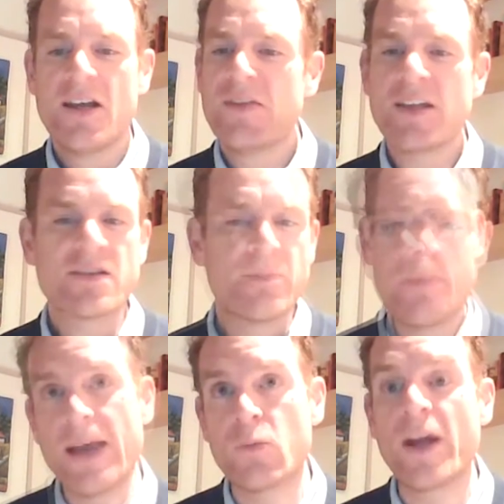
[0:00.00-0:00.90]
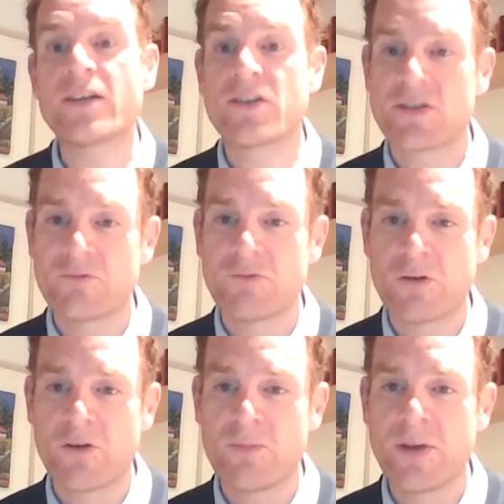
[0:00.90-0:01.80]
That's a bad way to
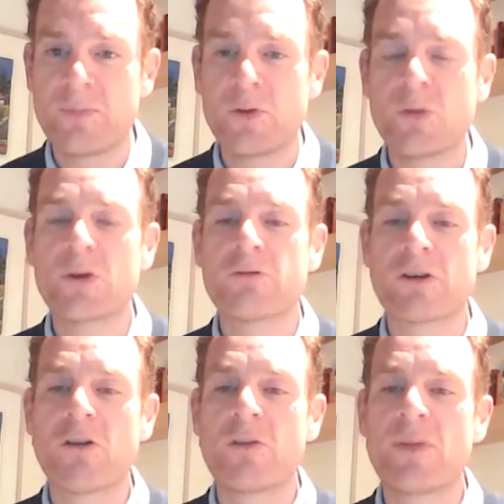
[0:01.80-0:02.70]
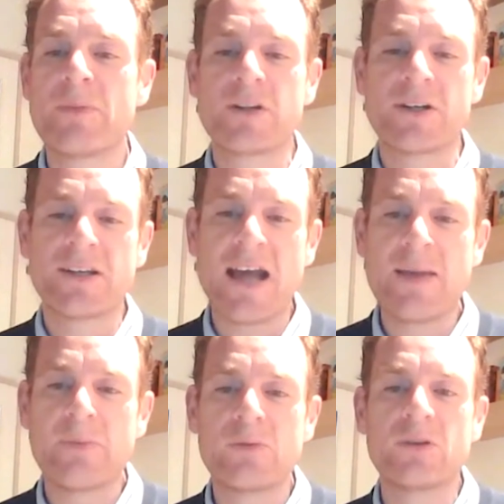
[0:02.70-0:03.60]
recruit people. You want to recruit people that are
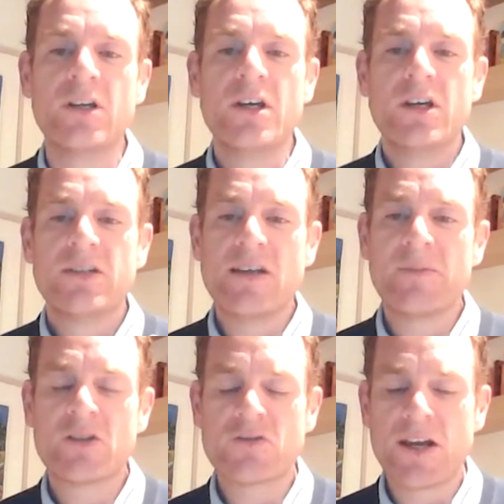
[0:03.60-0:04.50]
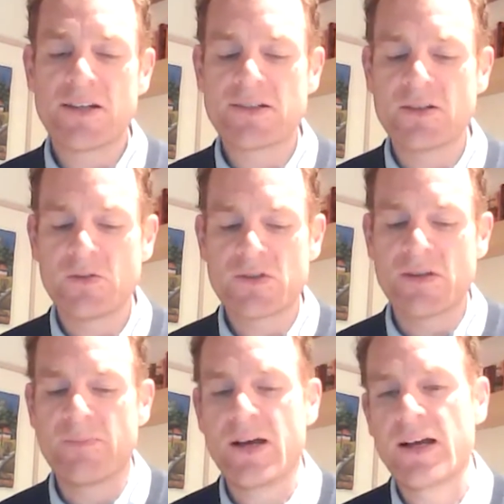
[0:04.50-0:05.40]
capable, demonstrated skills in
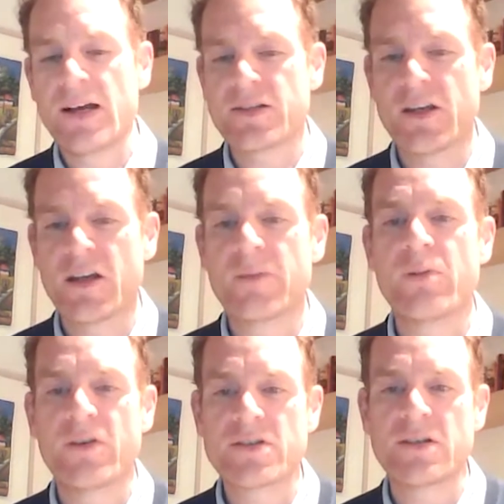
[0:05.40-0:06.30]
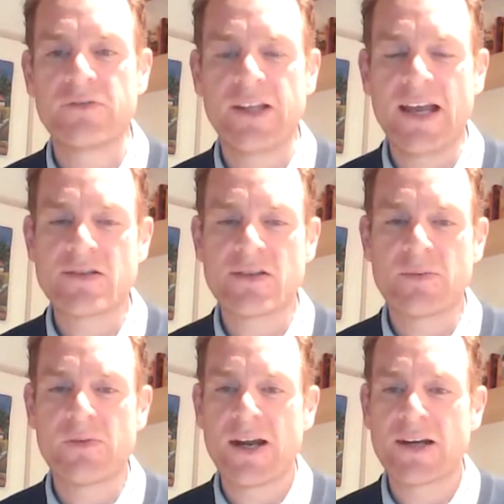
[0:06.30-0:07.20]
the past, and are going to positively add to the
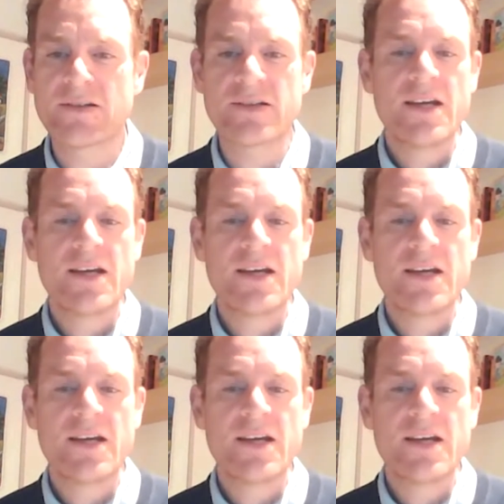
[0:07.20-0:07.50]
practice.